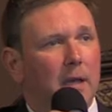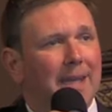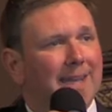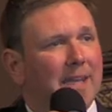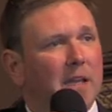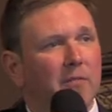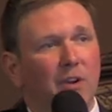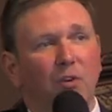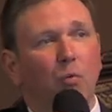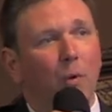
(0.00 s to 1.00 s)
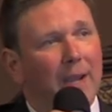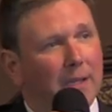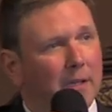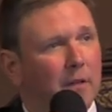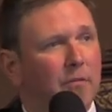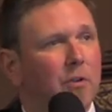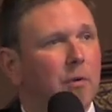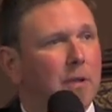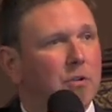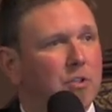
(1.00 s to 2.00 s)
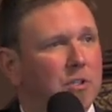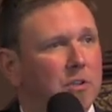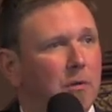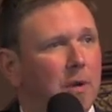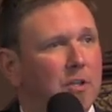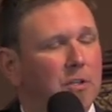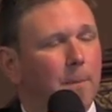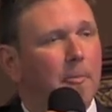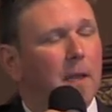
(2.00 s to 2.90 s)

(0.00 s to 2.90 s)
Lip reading: in need of a great deal of new energy generation.